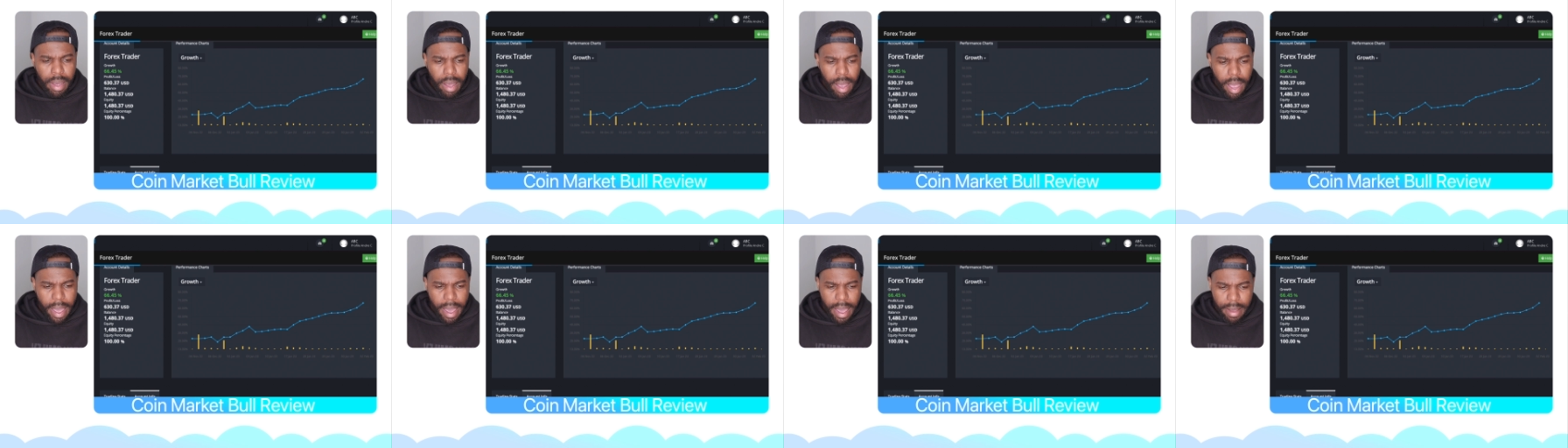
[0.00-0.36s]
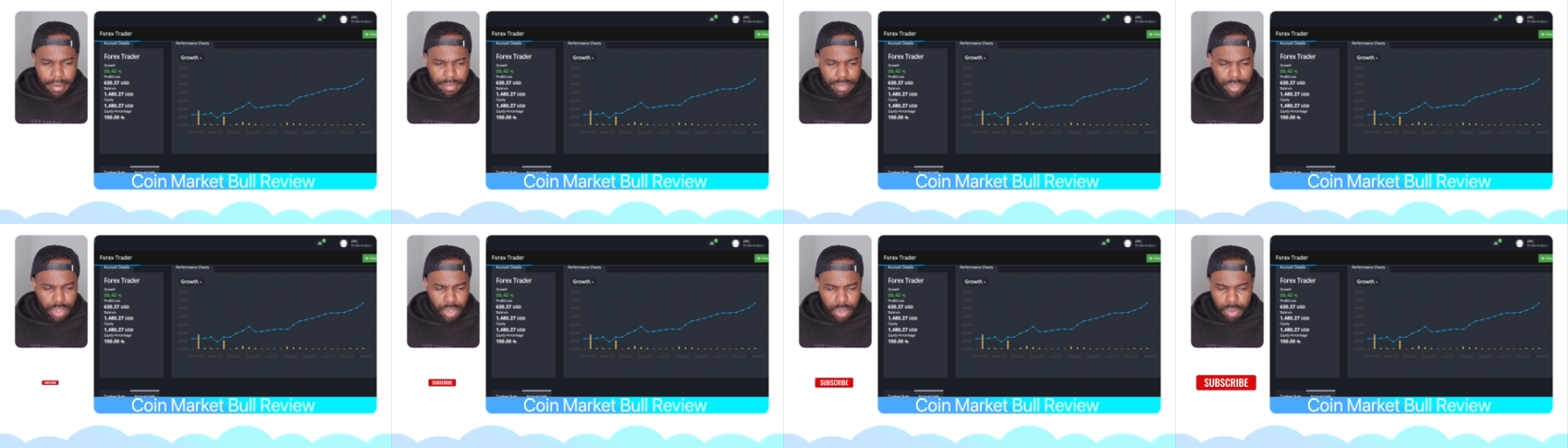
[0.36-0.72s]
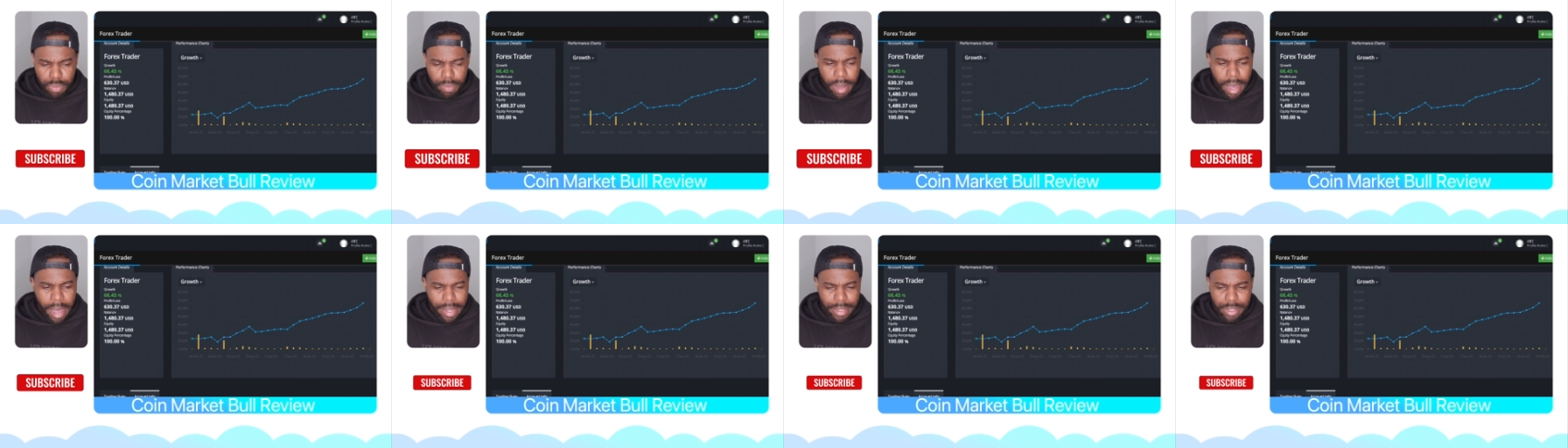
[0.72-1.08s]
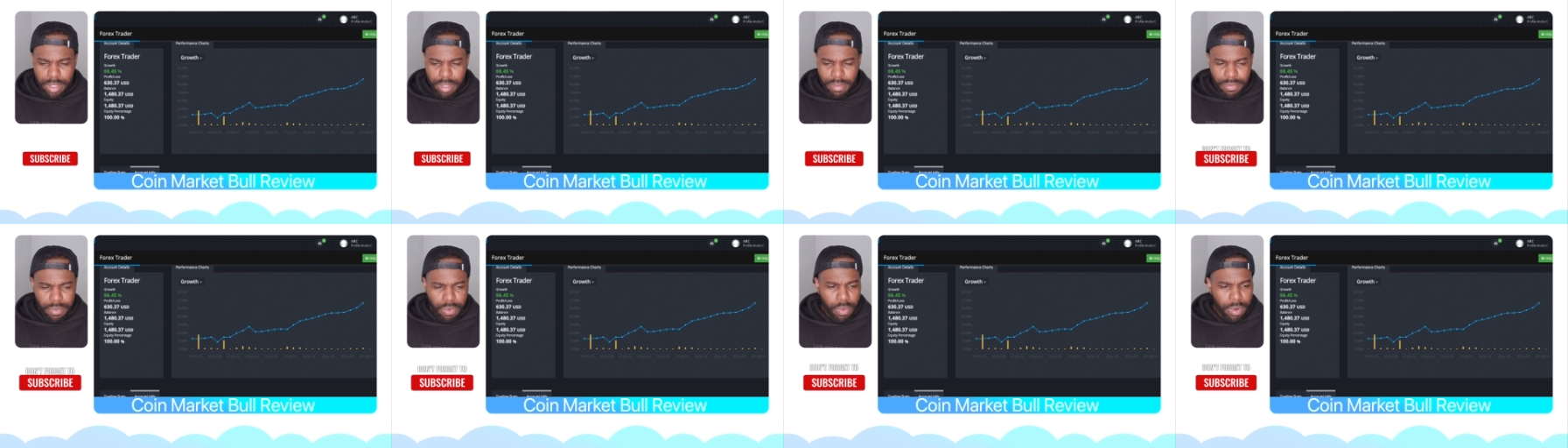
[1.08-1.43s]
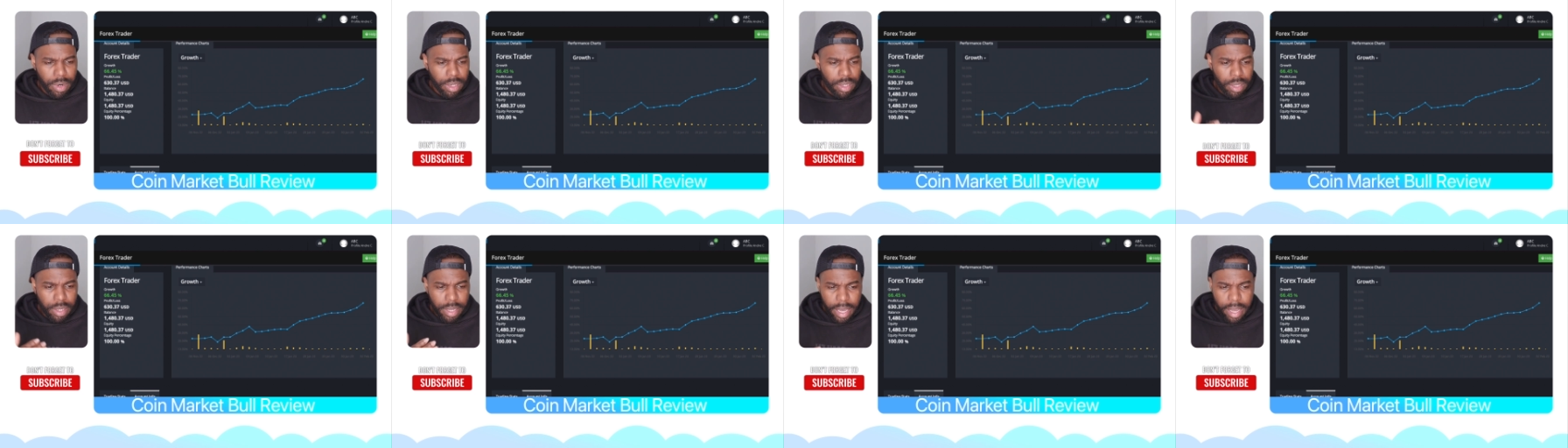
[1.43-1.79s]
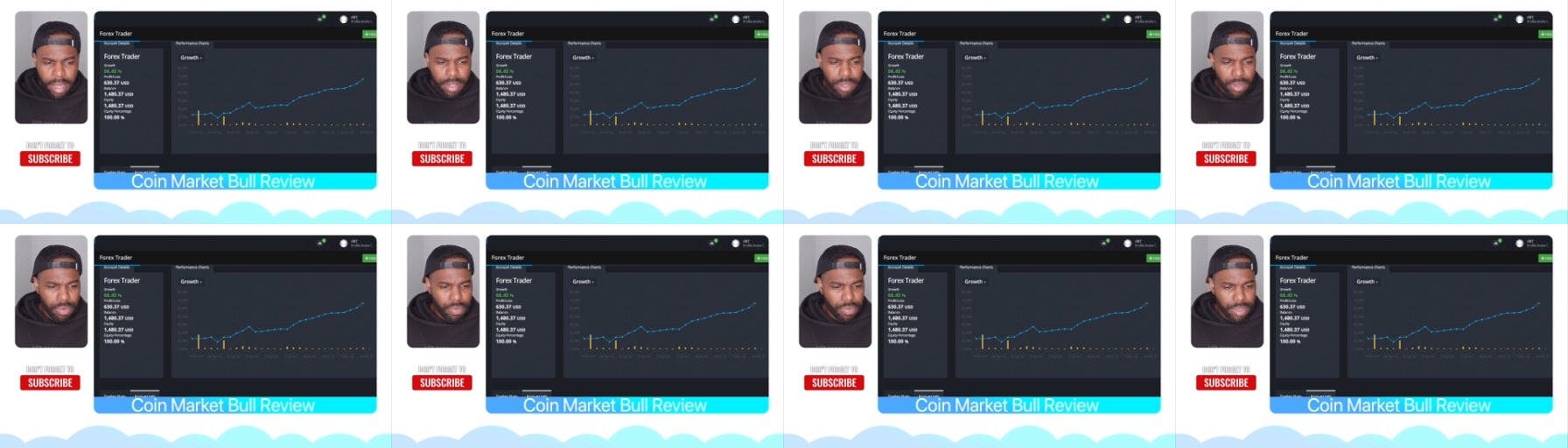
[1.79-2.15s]
I have two bots. If you want to look
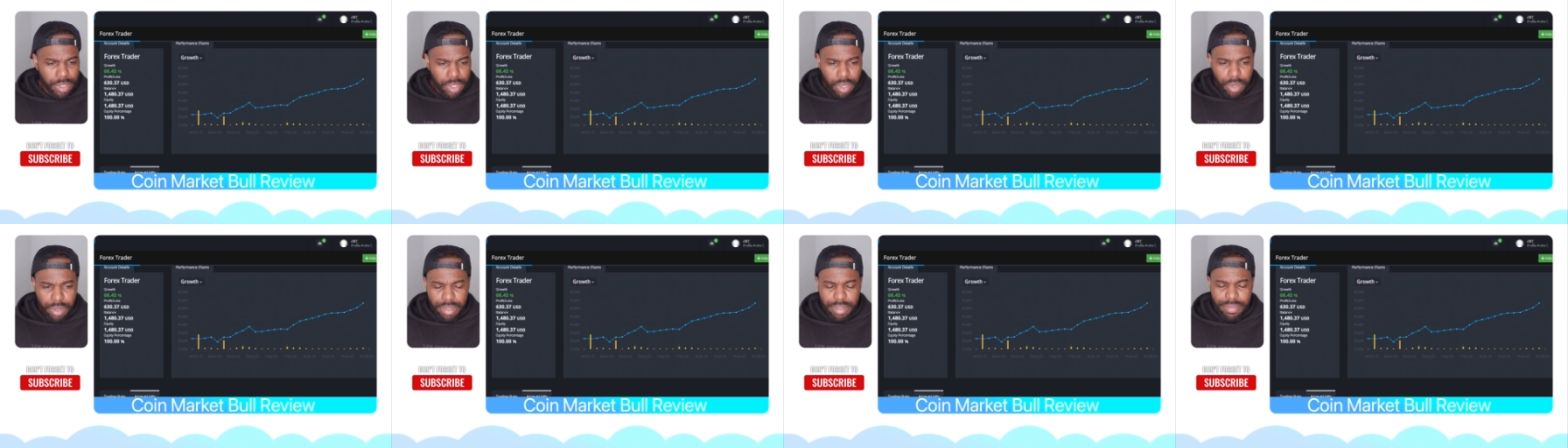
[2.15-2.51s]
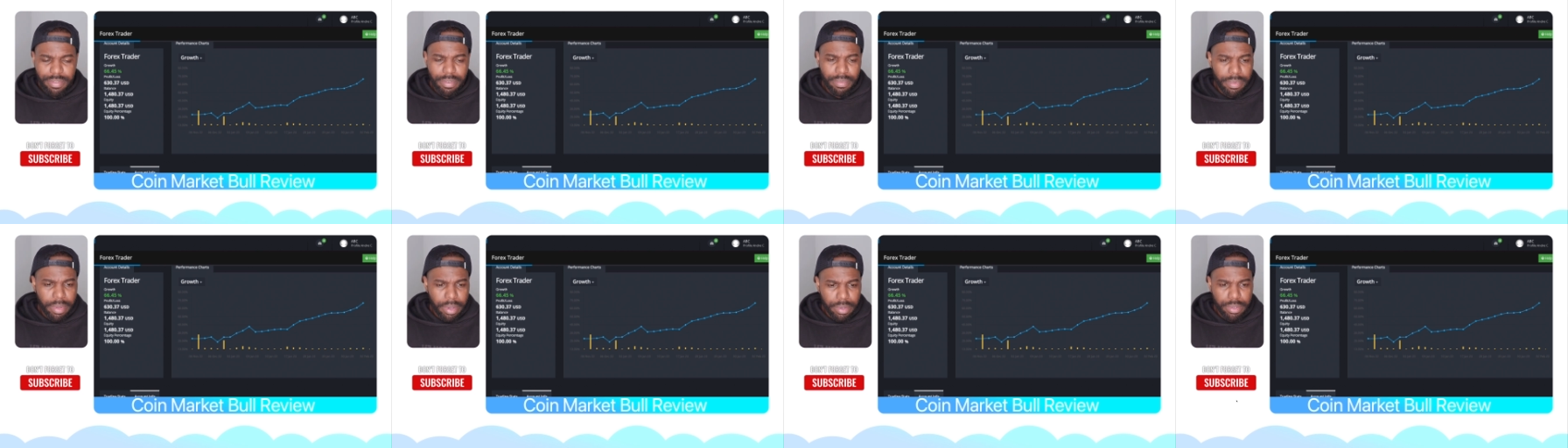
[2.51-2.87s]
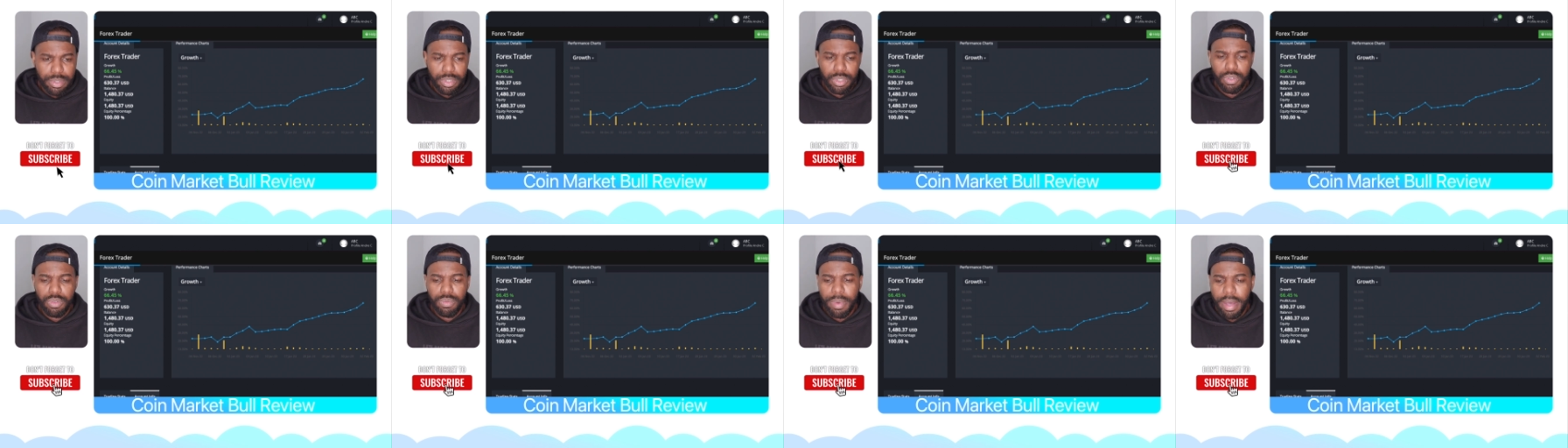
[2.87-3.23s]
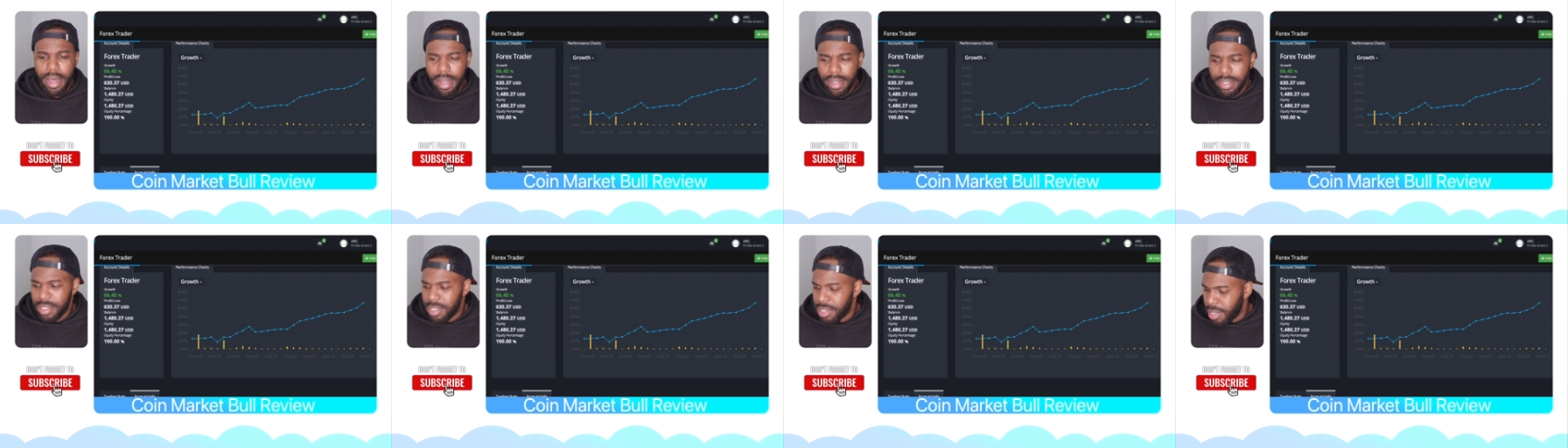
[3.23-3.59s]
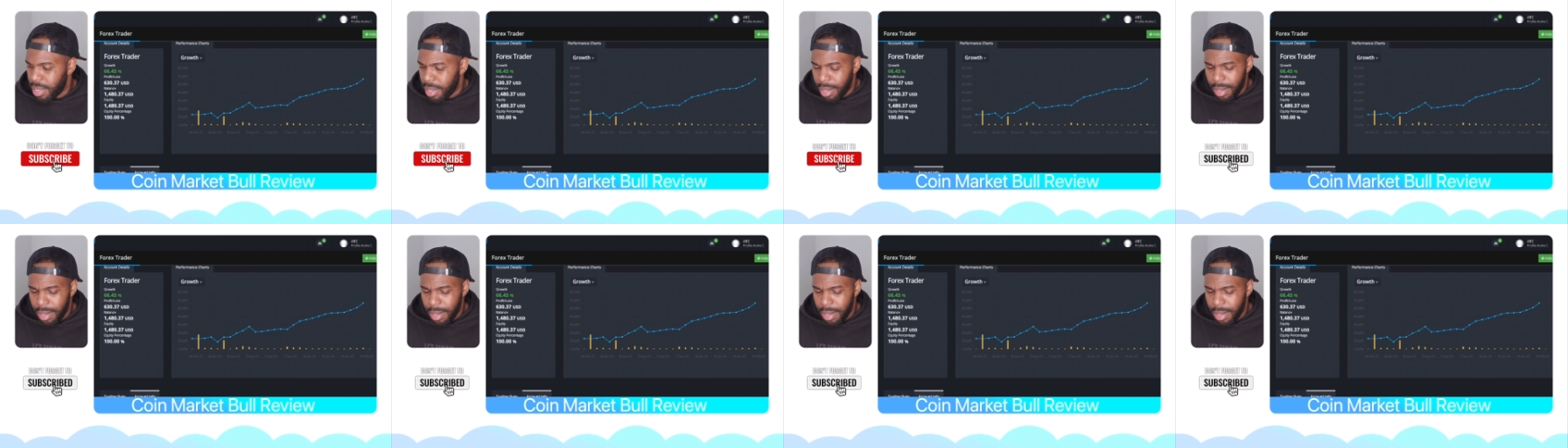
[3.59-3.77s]
at the results from those two bots,